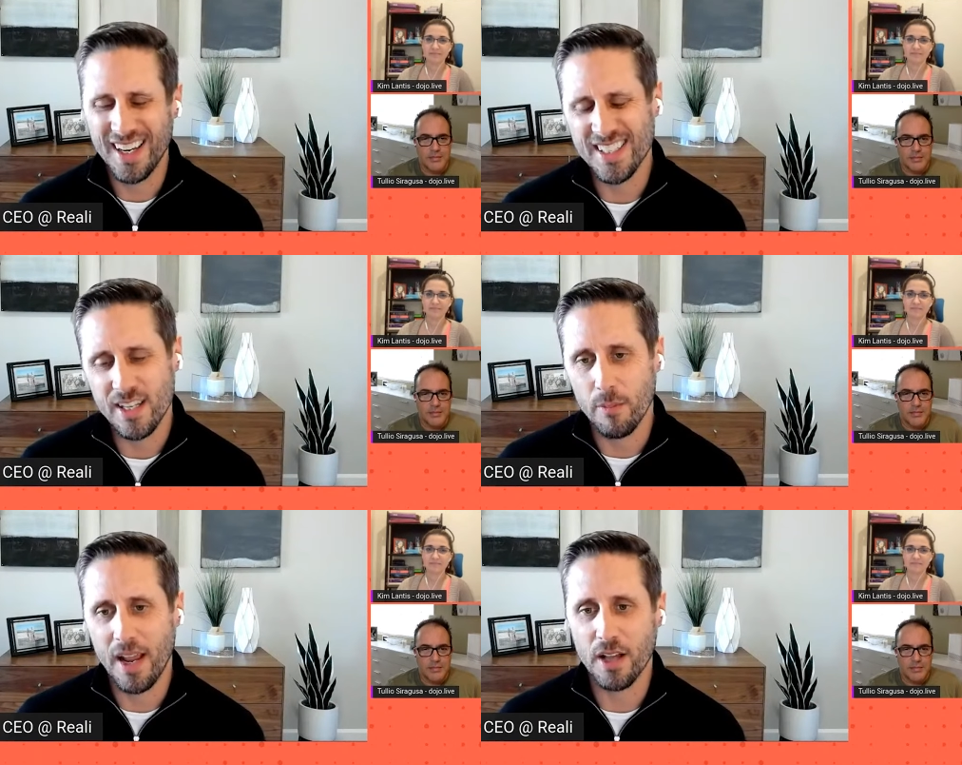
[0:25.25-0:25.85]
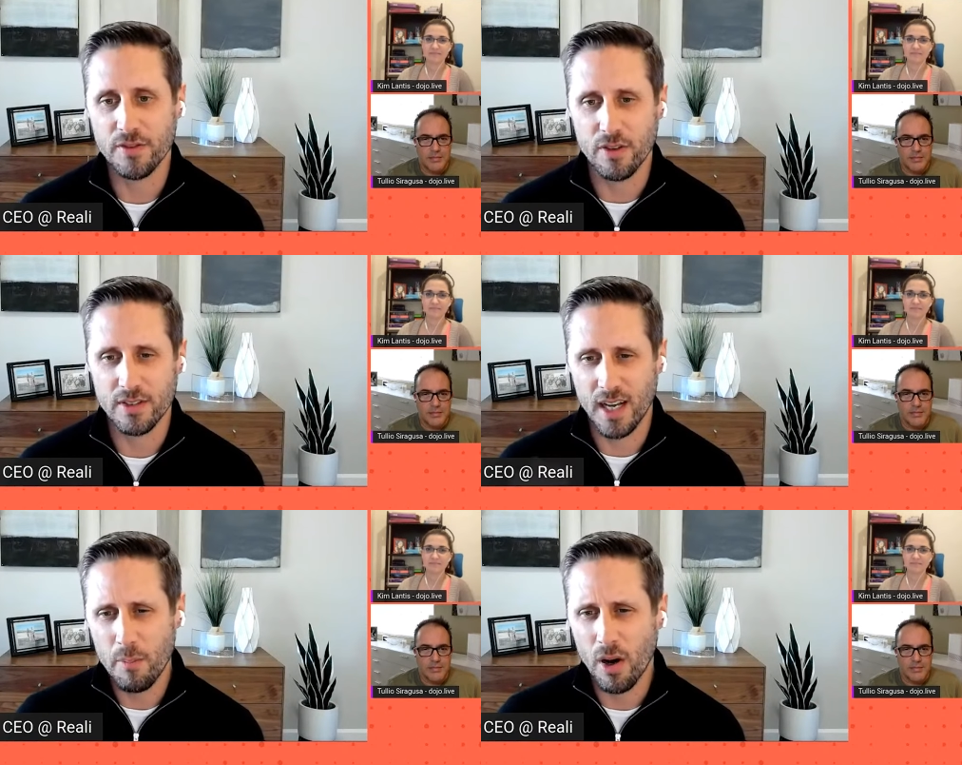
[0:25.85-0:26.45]
Speaker 1: I need to sell my house
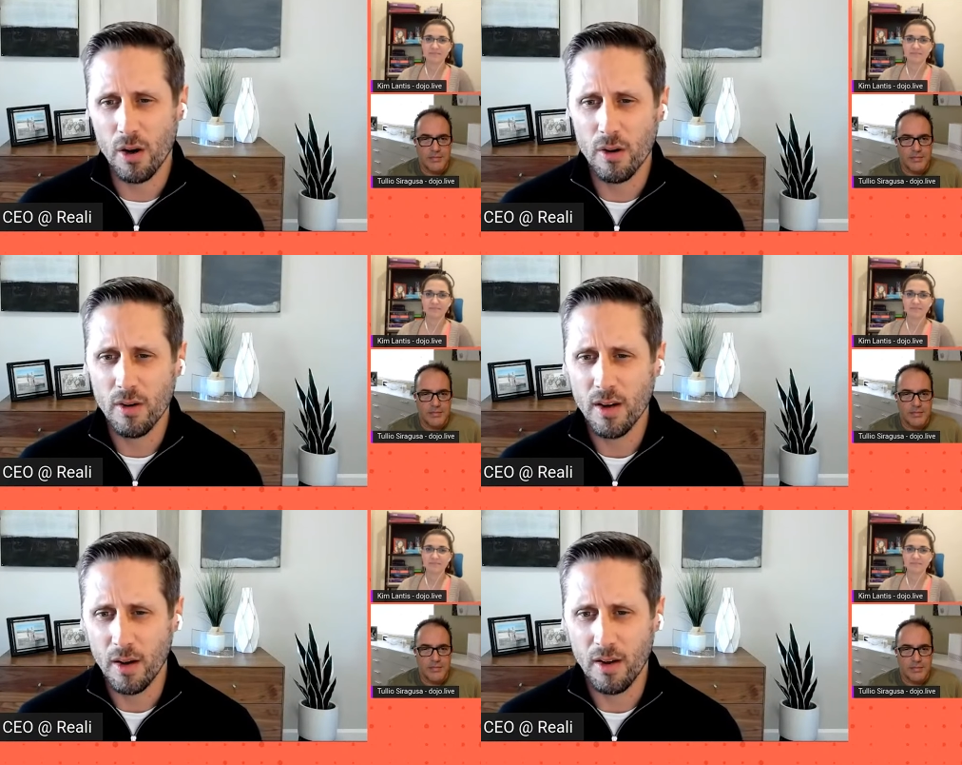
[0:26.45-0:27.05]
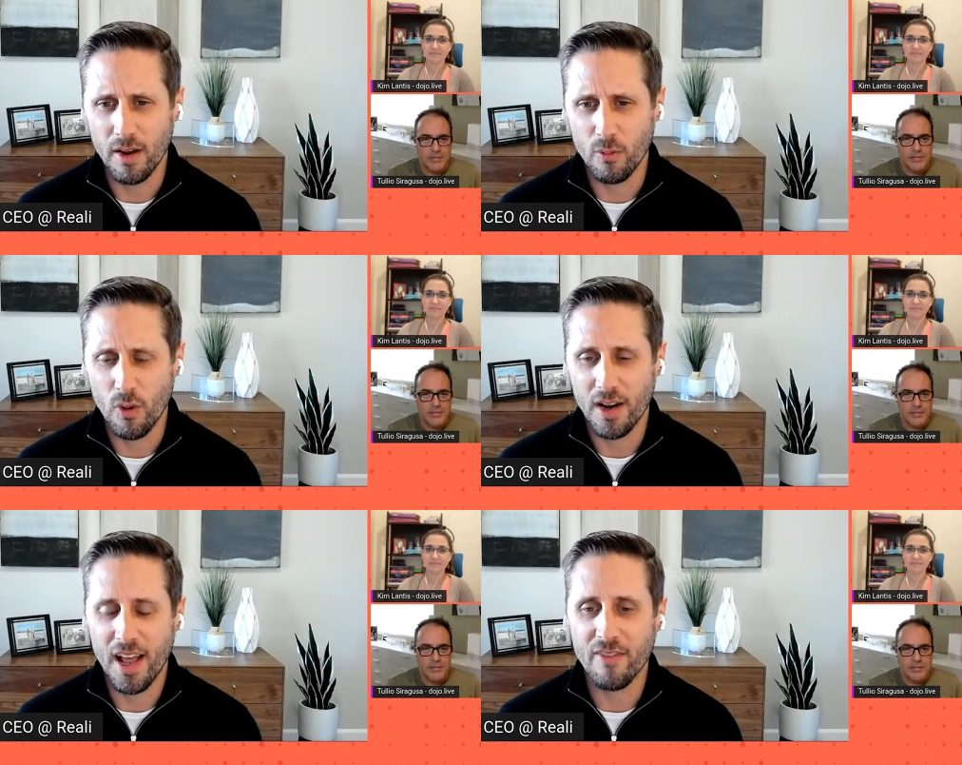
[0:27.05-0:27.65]
first. Can I borrow
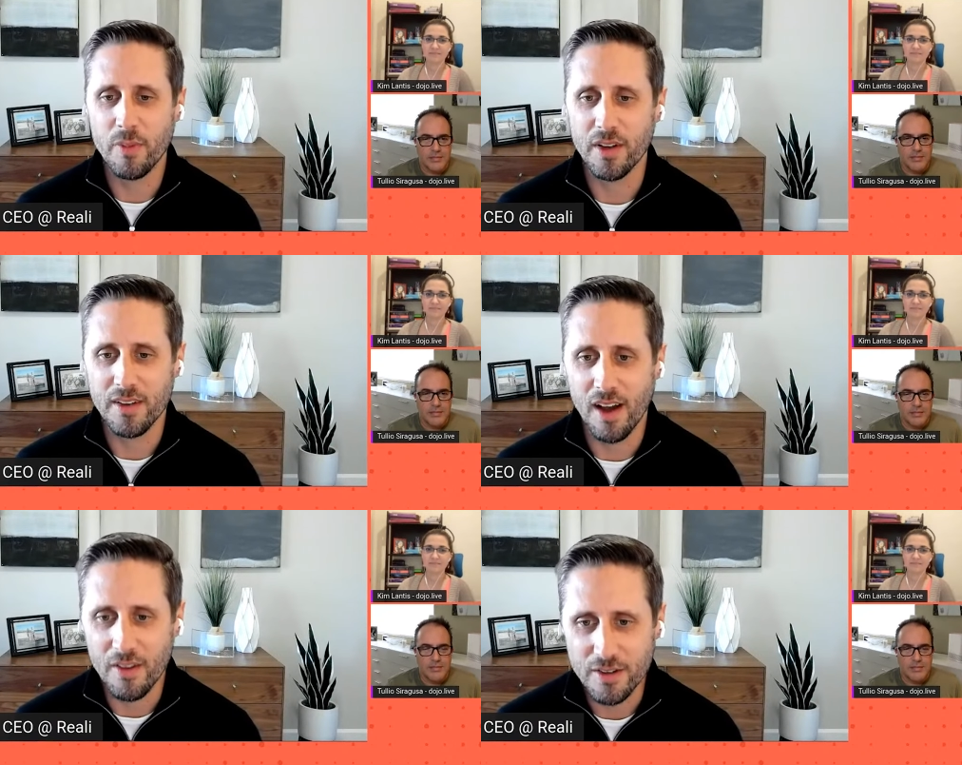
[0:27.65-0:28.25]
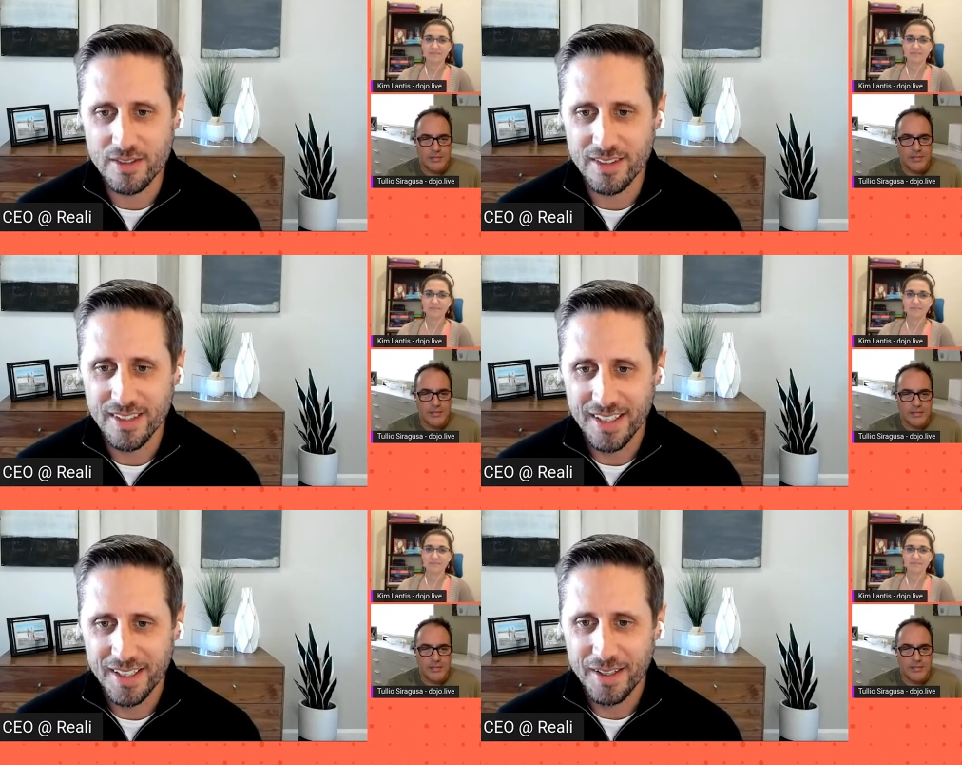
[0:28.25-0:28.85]
$1.5 million?
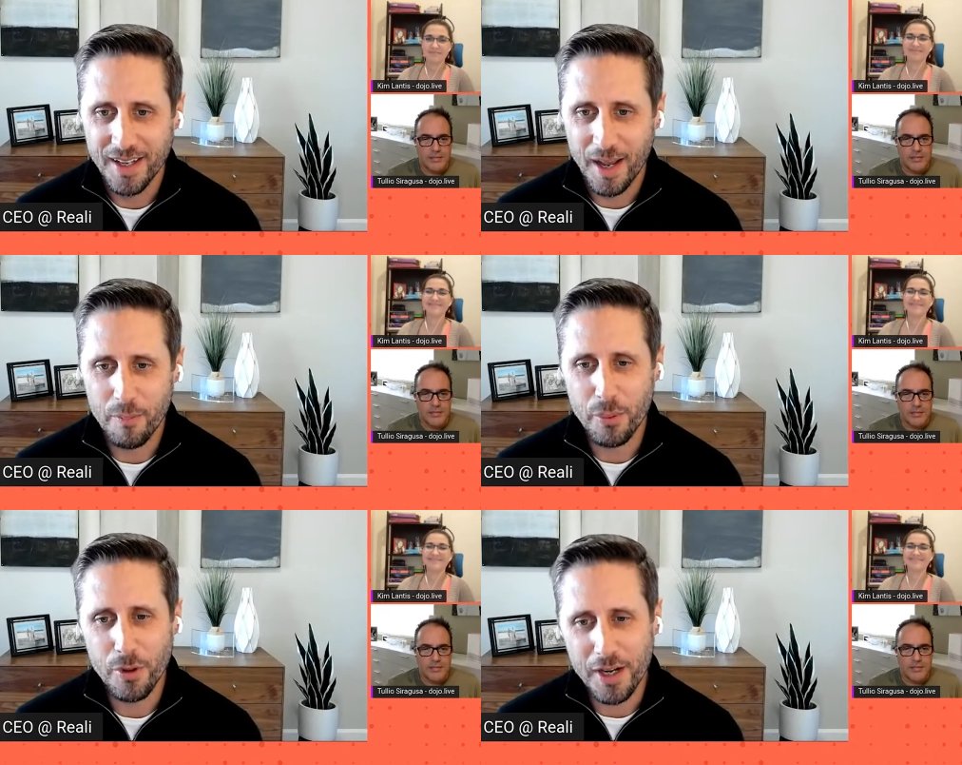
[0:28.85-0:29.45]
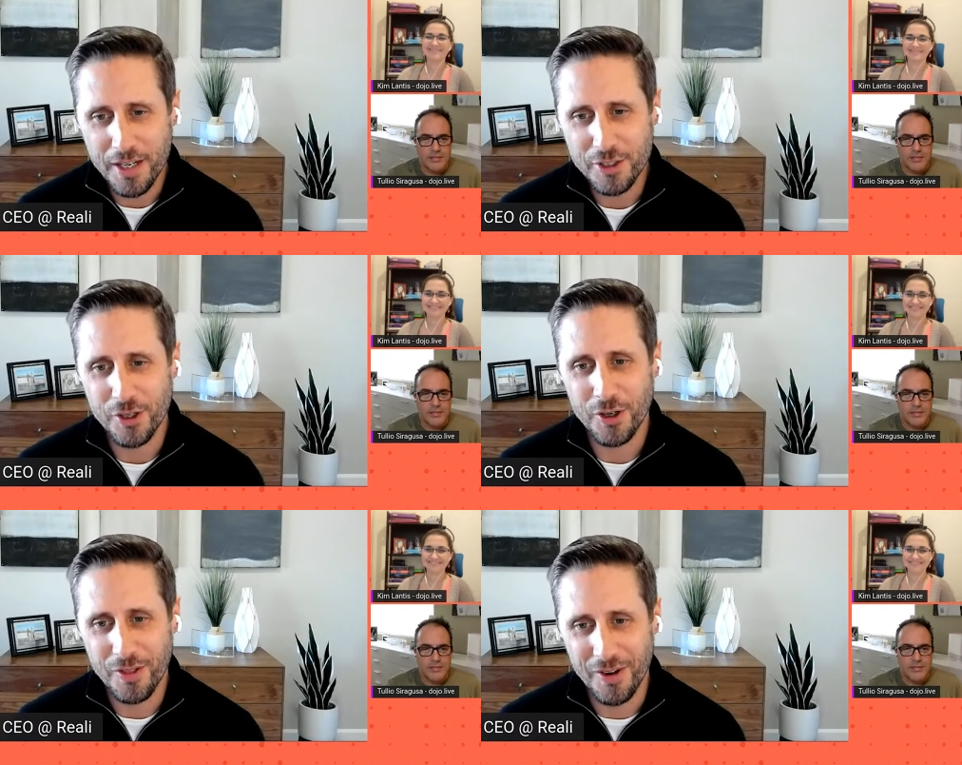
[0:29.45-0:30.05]
I'm pretty
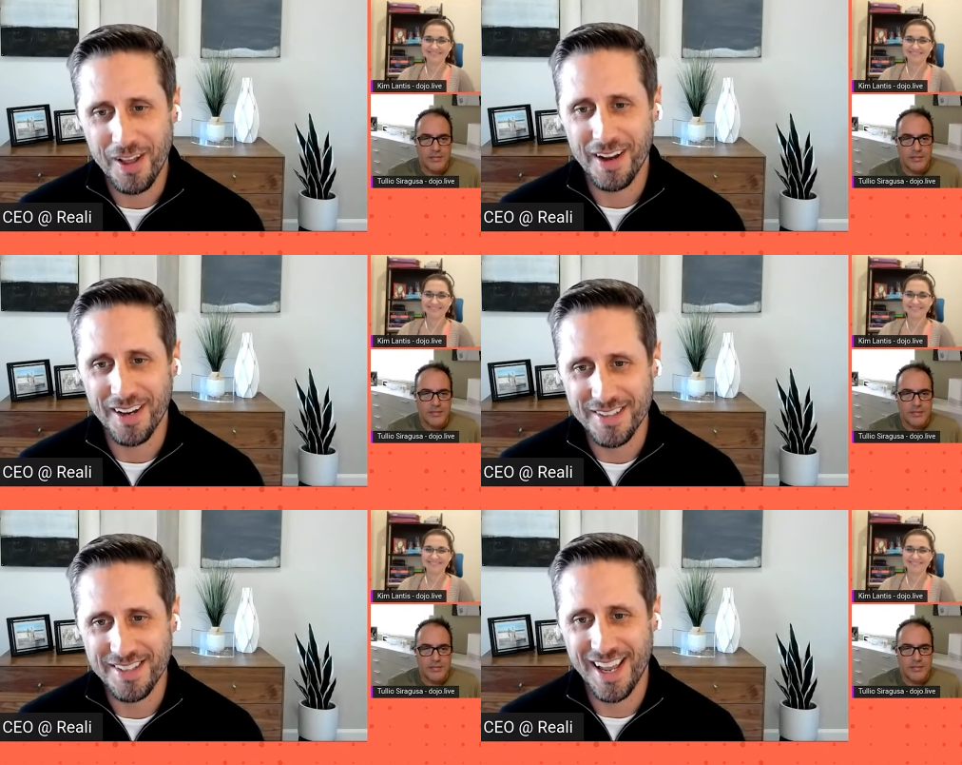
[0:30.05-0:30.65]
sure they're not going